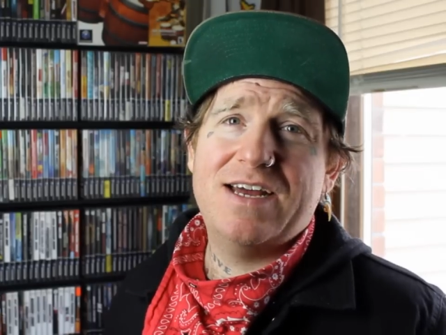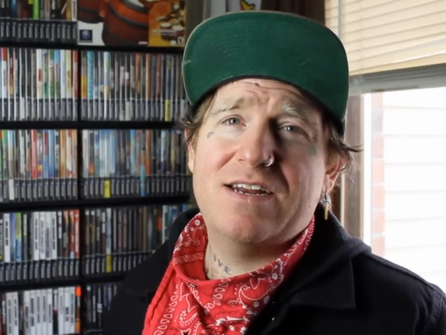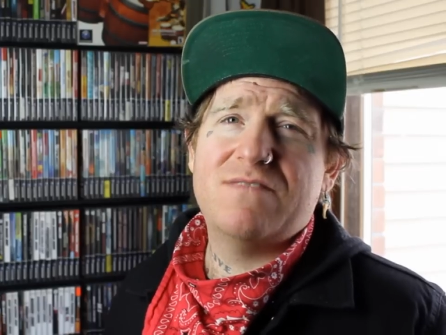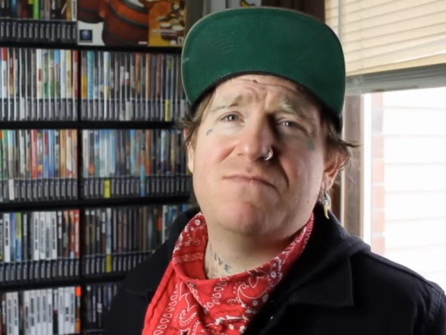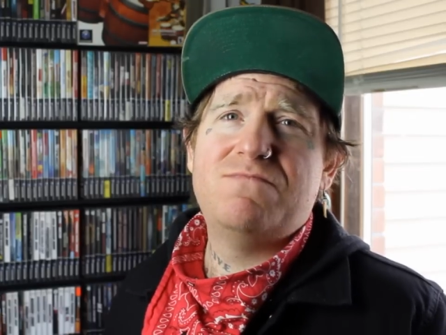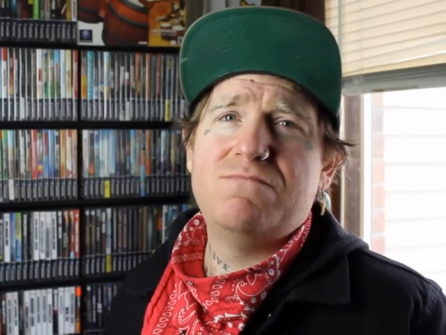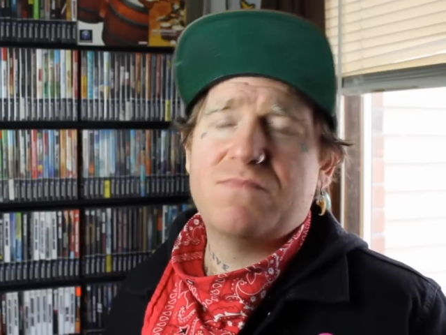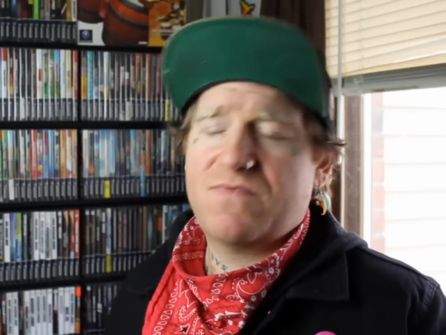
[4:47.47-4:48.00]
And
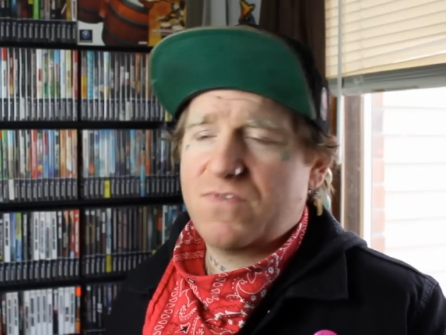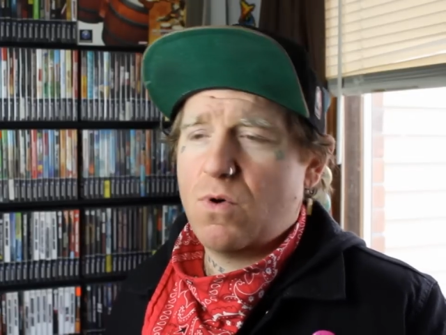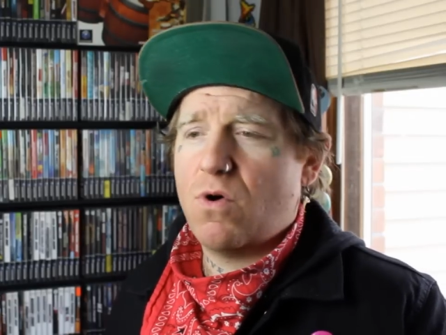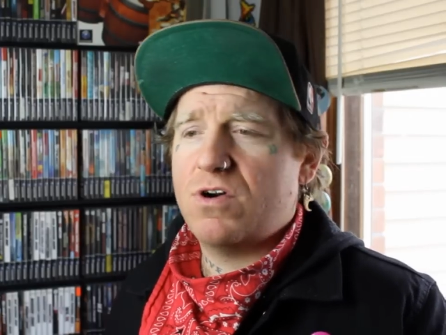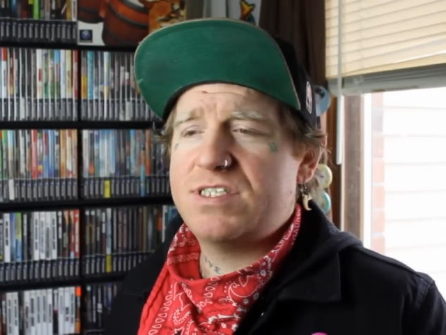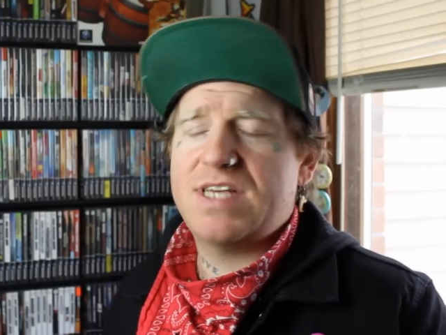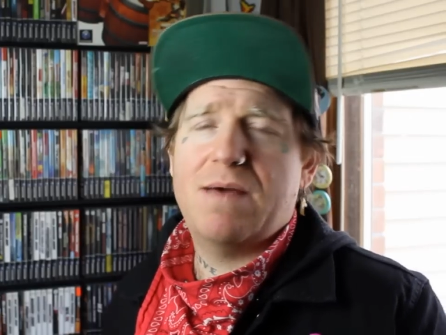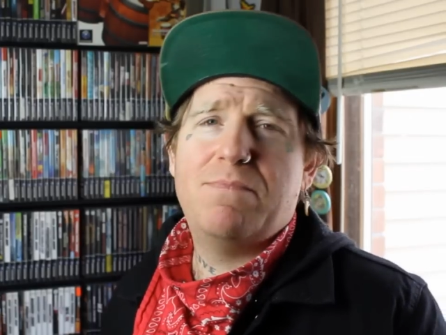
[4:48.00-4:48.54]
of
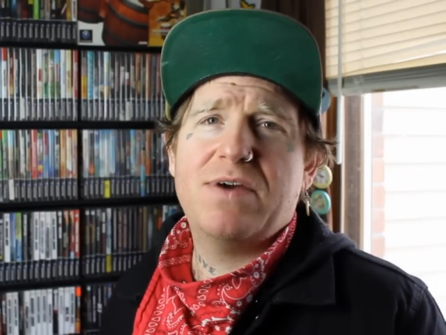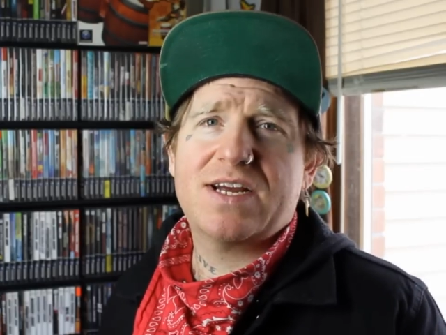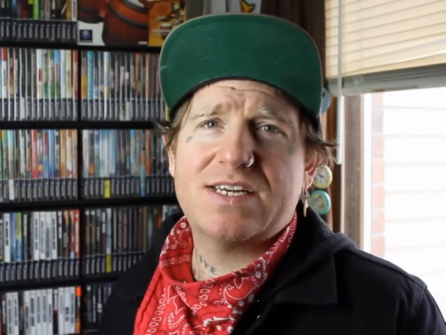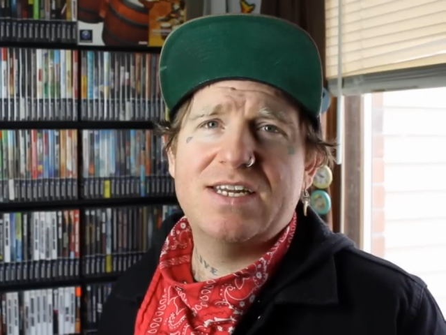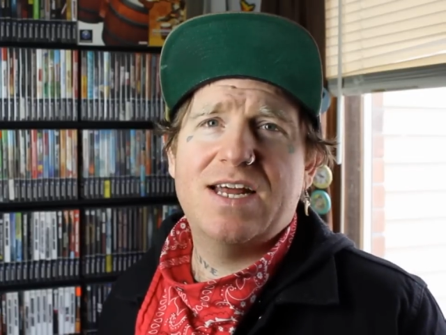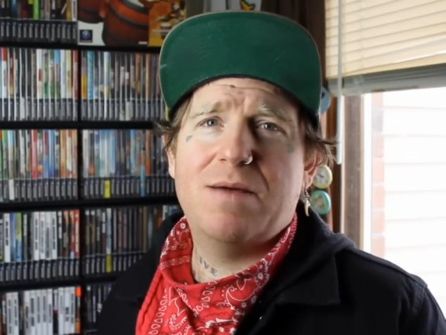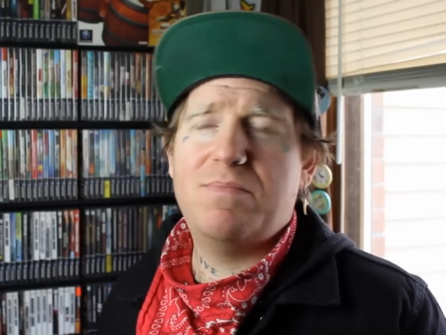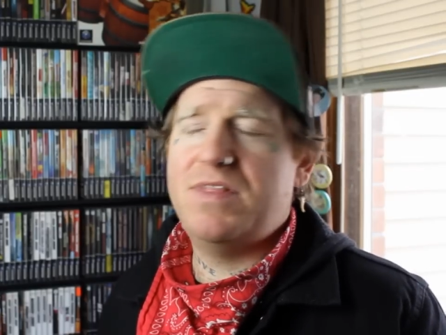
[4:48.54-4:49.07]
course, I
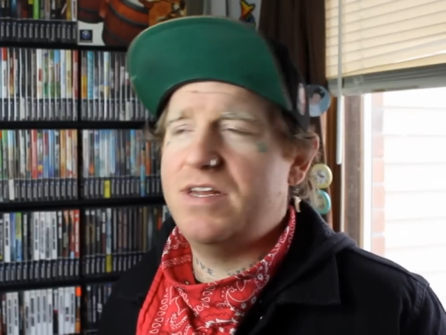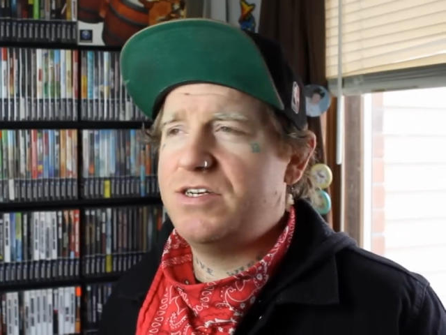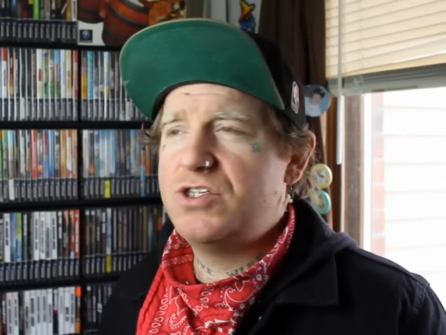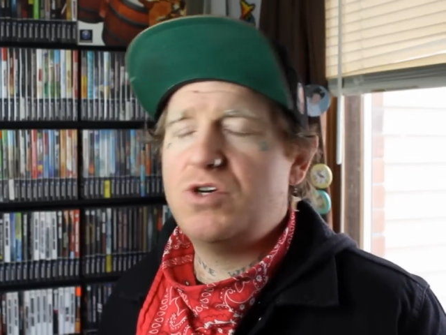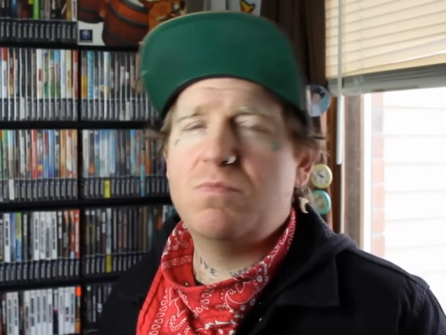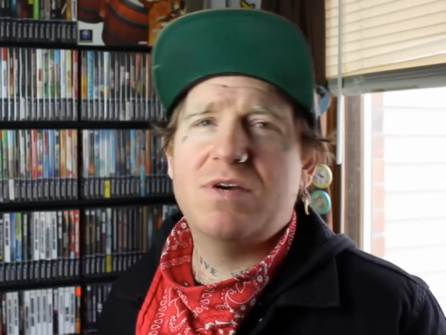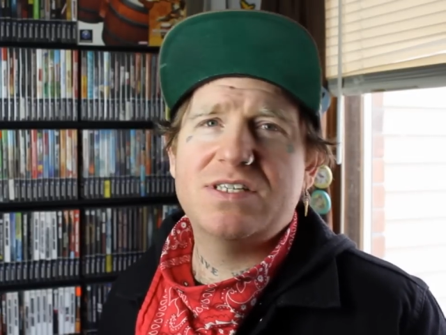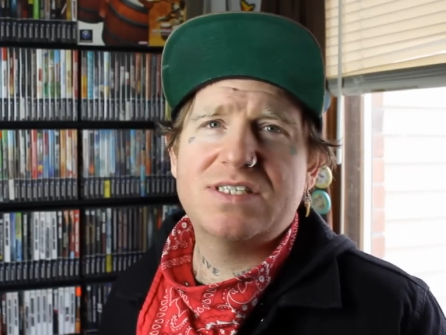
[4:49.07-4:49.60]
picked it up, and then
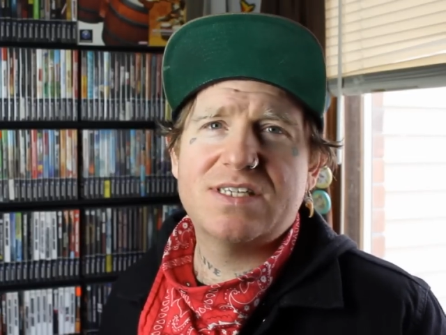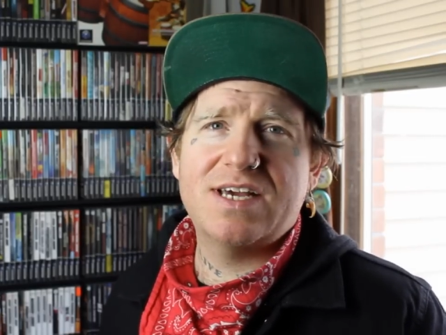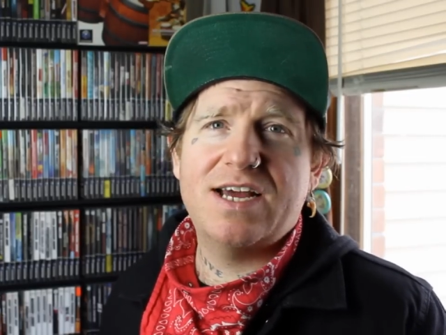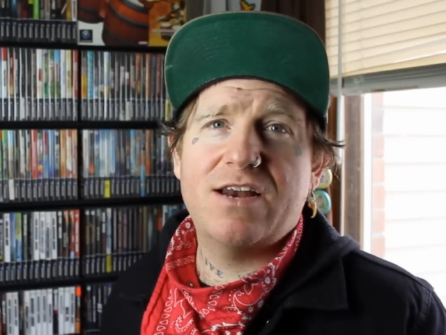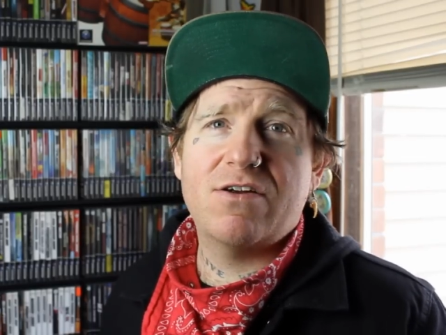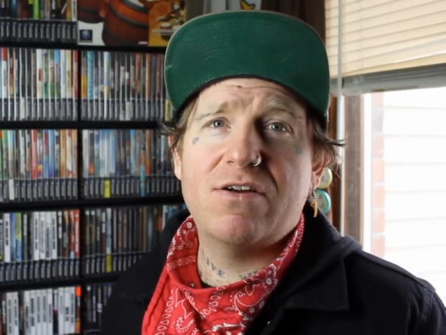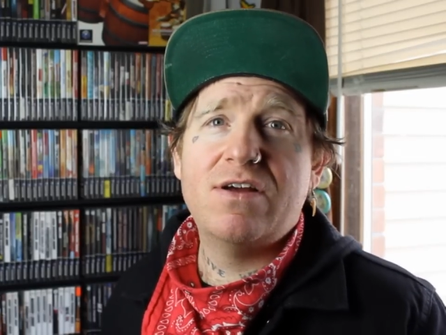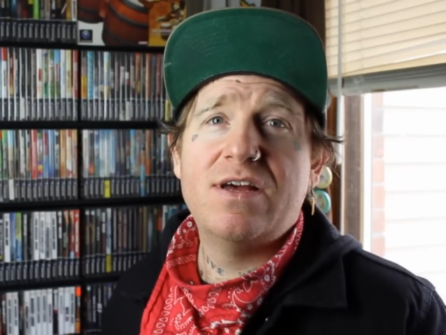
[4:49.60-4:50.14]
two months
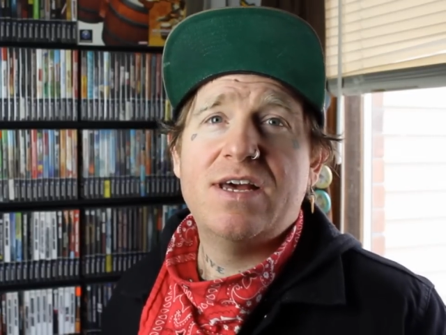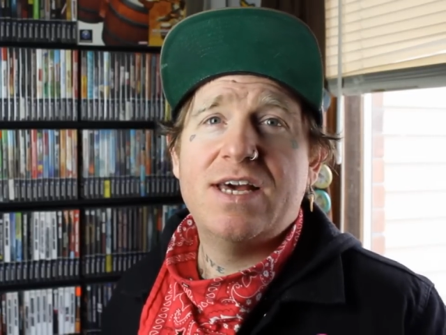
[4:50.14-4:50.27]
later,